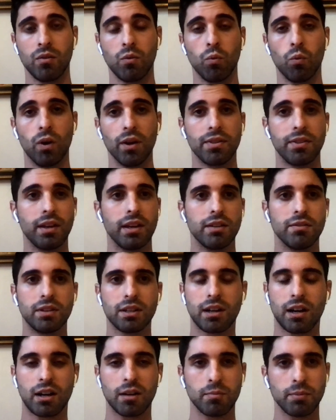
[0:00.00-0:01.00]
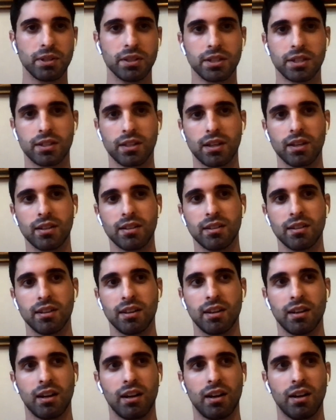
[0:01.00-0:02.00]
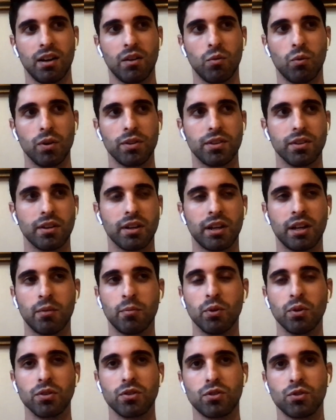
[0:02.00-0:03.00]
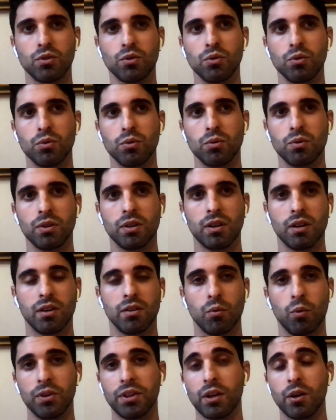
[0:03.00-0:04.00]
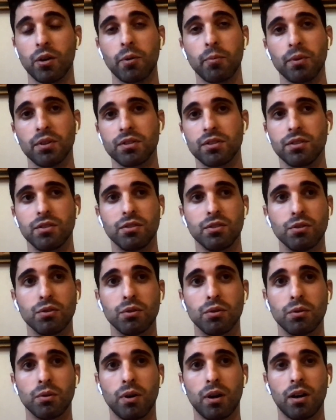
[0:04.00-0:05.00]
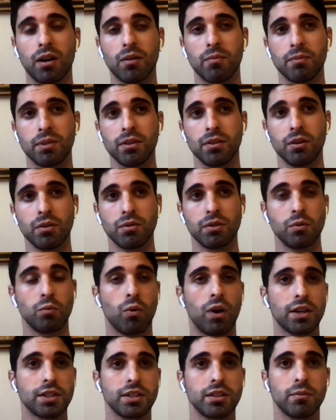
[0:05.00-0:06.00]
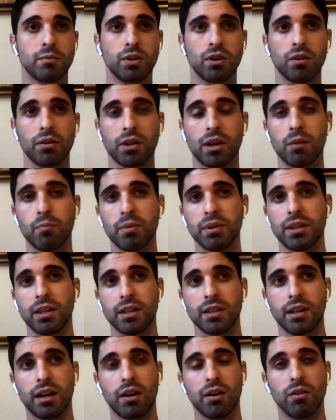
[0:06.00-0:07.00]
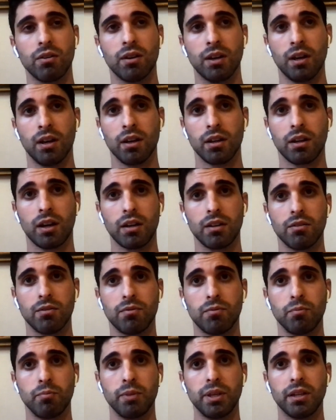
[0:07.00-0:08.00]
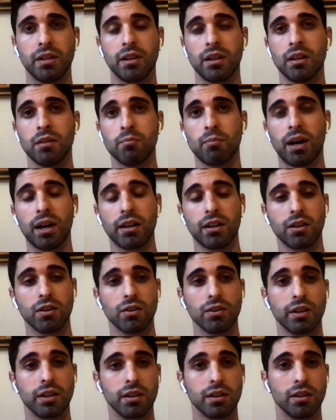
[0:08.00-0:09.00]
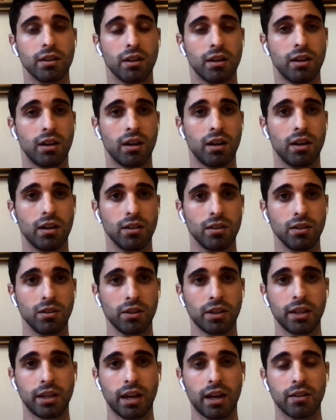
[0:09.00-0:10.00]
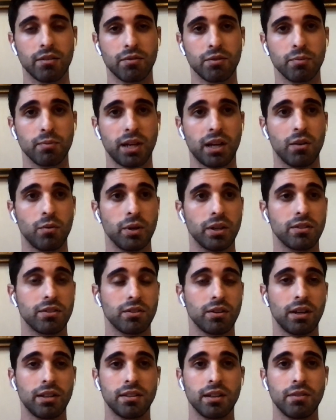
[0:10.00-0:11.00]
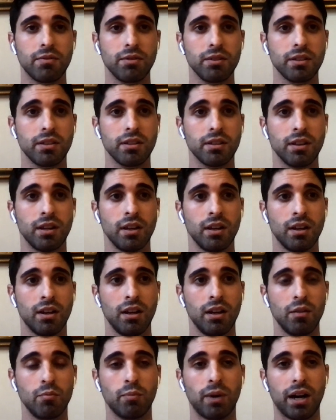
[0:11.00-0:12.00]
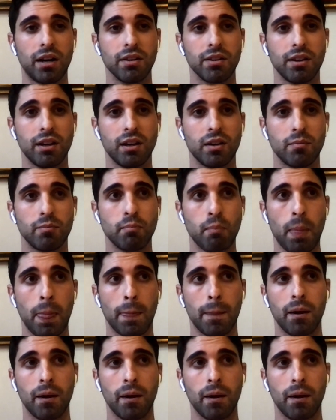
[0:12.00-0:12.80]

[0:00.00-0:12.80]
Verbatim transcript: what they've accomplished and uh, what they're able to what they were able to do, um, you know, watching them growing up, but then now kind of being in my career, uh, looking at it from that way. So I definitely admire them.